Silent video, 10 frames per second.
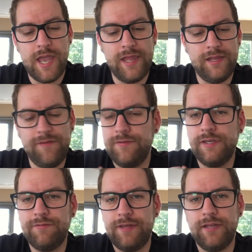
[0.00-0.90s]
And even
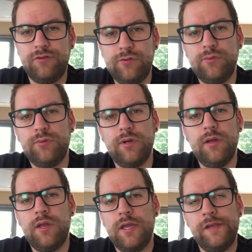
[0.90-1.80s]
if they do,
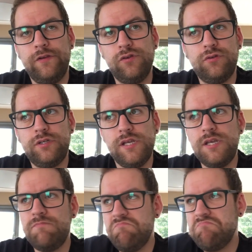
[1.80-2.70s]

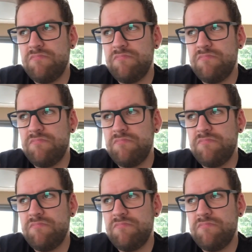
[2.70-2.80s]
usually